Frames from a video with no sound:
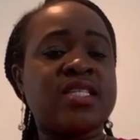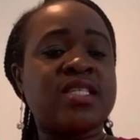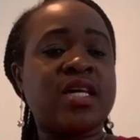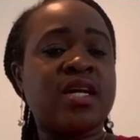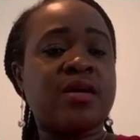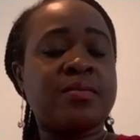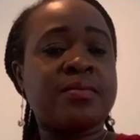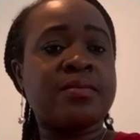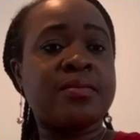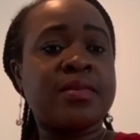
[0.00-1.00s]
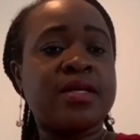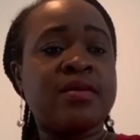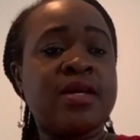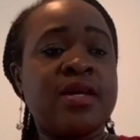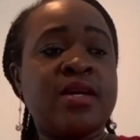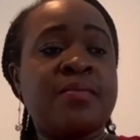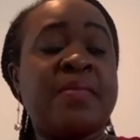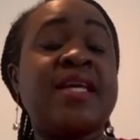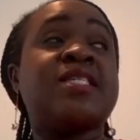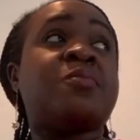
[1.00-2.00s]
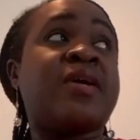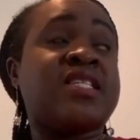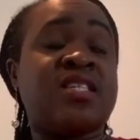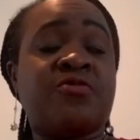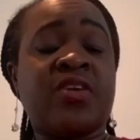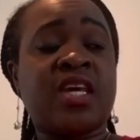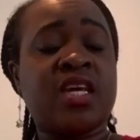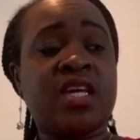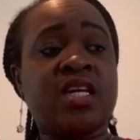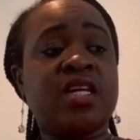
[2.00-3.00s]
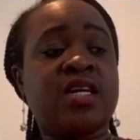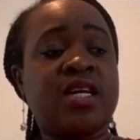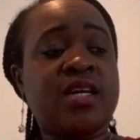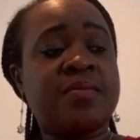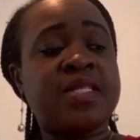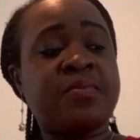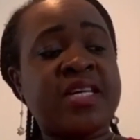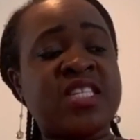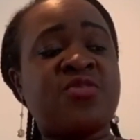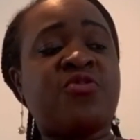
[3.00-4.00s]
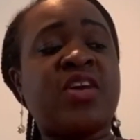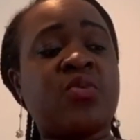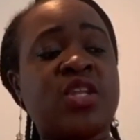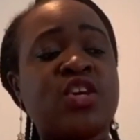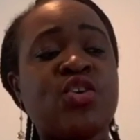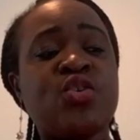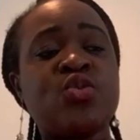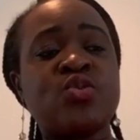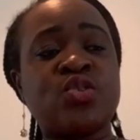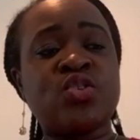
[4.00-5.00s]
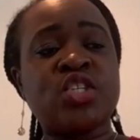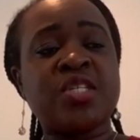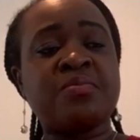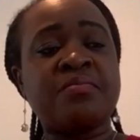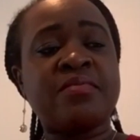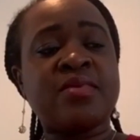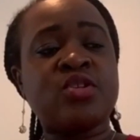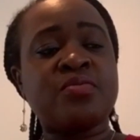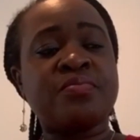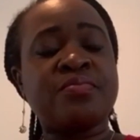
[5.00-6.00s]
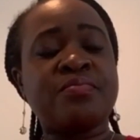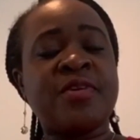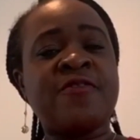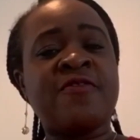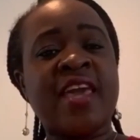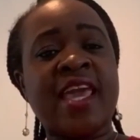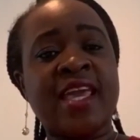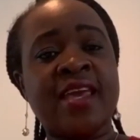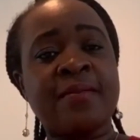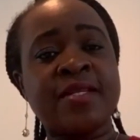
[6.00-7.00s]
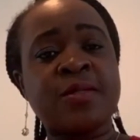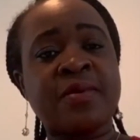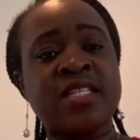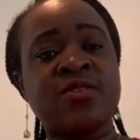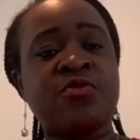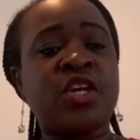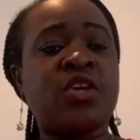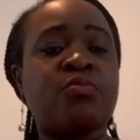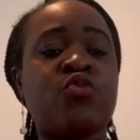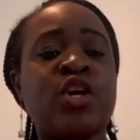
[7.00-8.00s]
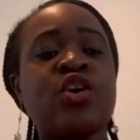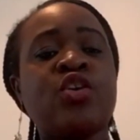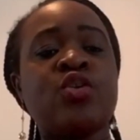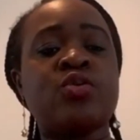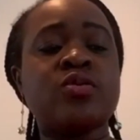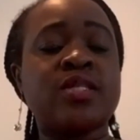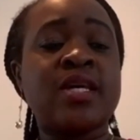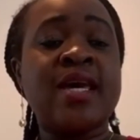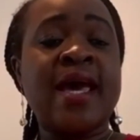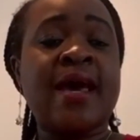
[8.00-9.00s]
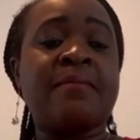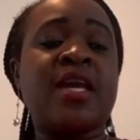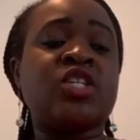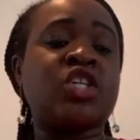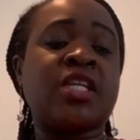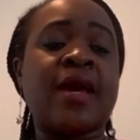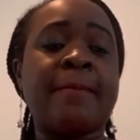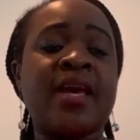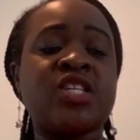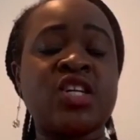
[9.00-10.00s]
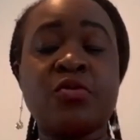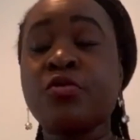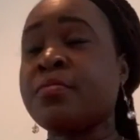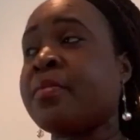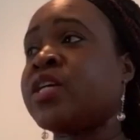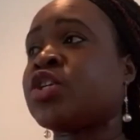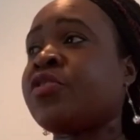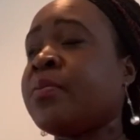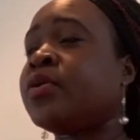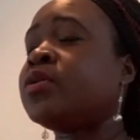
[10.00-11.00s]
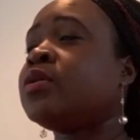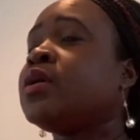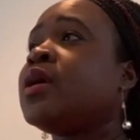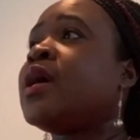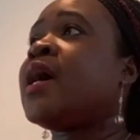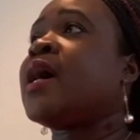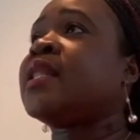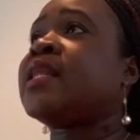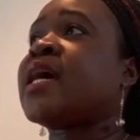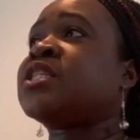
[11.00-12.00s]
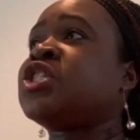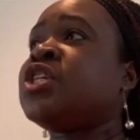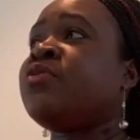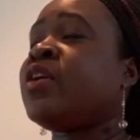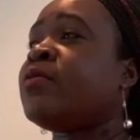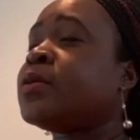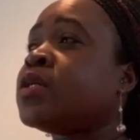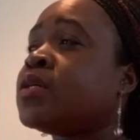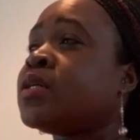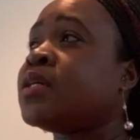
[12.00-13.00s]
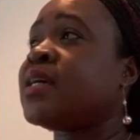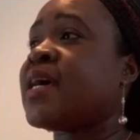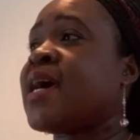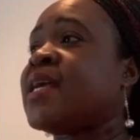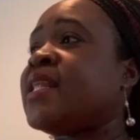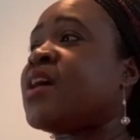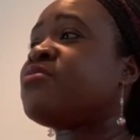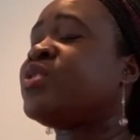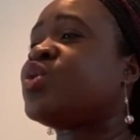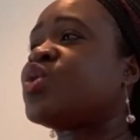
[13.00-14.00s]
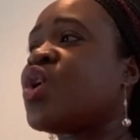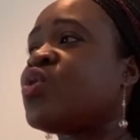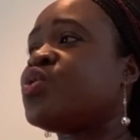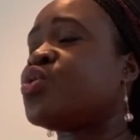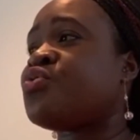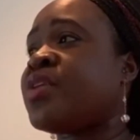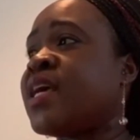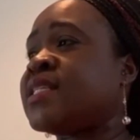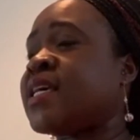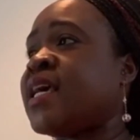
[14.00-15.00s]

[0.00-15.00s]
um, be specific. Be specific with your goals. Don't just don't be vague. Be specific with your goals and make sure they are measure, measurable and they are achievable and they are result oriented